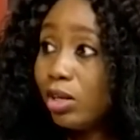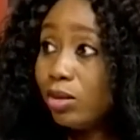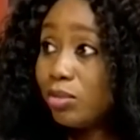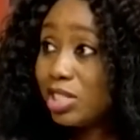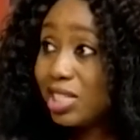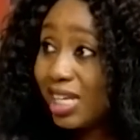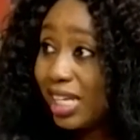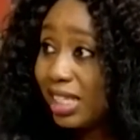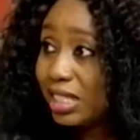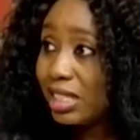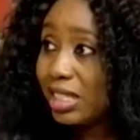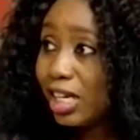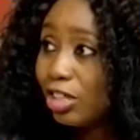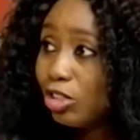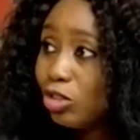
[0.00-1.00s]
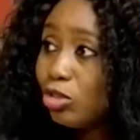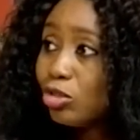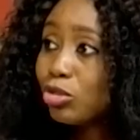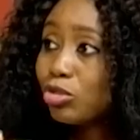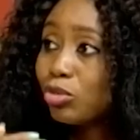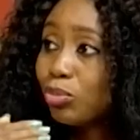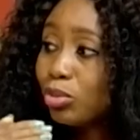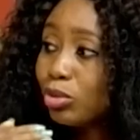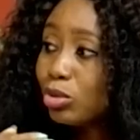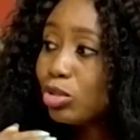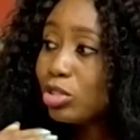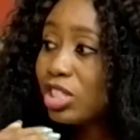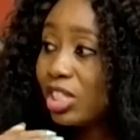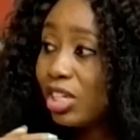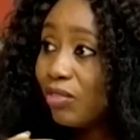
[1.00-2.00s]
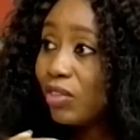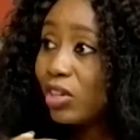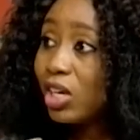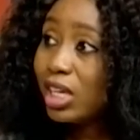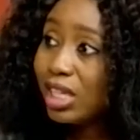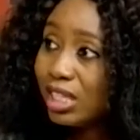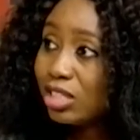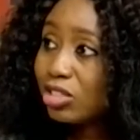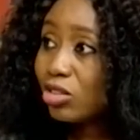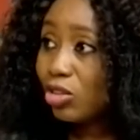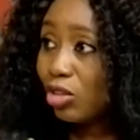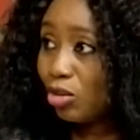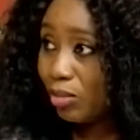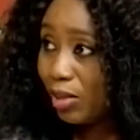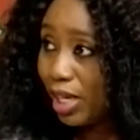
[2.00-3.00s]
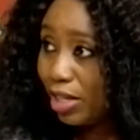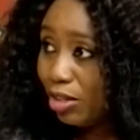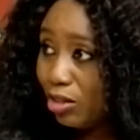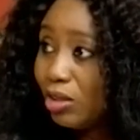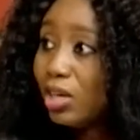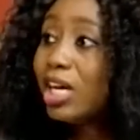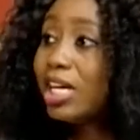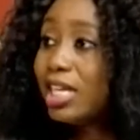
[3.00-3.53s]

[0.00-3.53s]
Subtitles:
sites that you use to put several links on your bio. Okay.